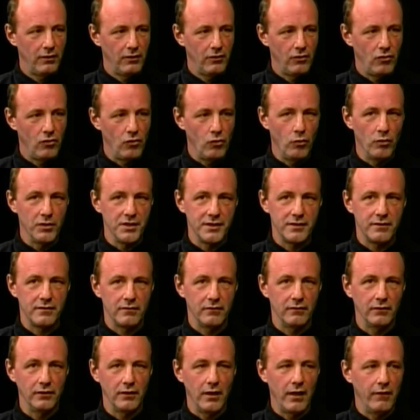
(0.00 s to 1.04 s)
who was
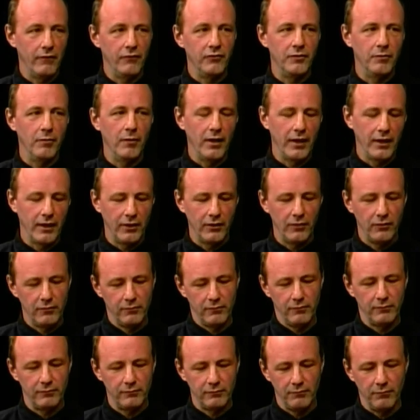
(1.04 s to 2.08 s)
loved by
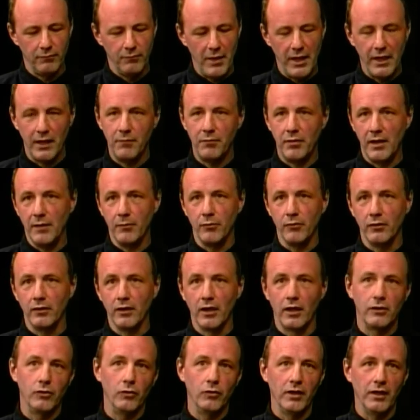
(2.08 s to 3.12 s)
many people
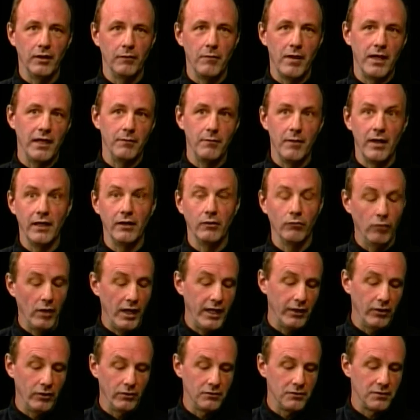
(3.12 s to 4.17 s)
including many many
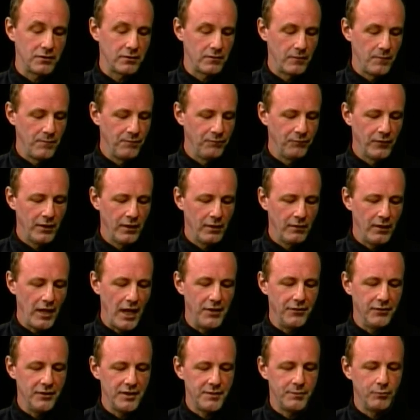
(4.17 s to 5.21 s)
writers
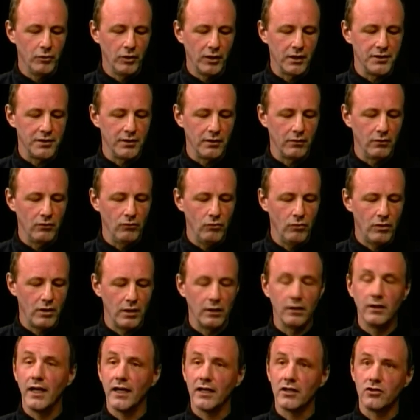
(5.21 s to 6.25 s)
and this book is a new
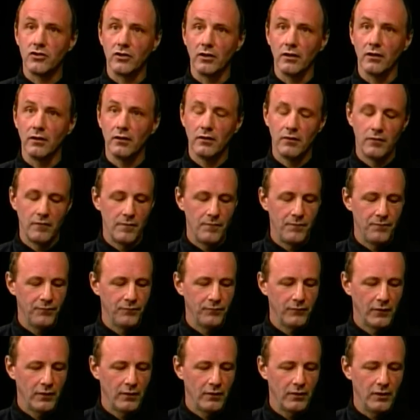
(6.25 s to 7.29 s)
collection.
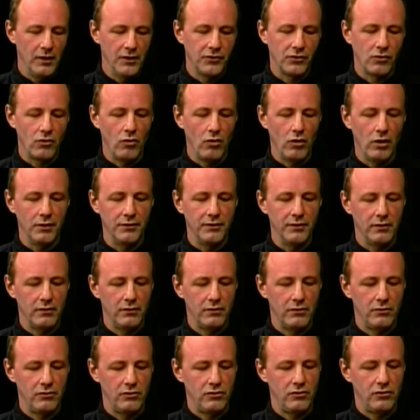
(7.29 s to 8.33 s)
It's called
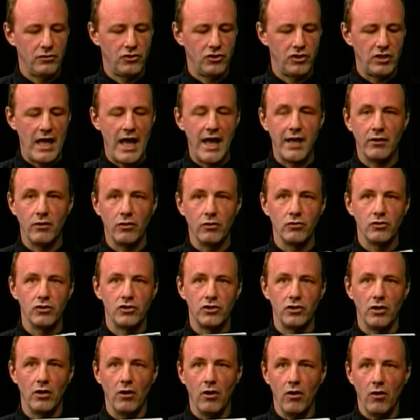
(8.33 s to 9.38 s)
Shadow
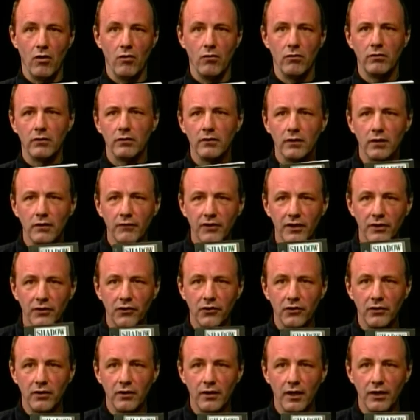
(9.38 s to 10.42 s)
Show. I don't know if you can
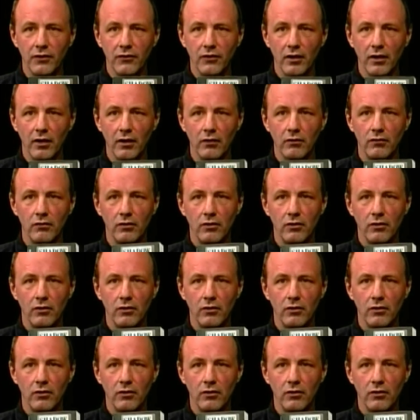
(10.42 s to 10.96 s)
see that there.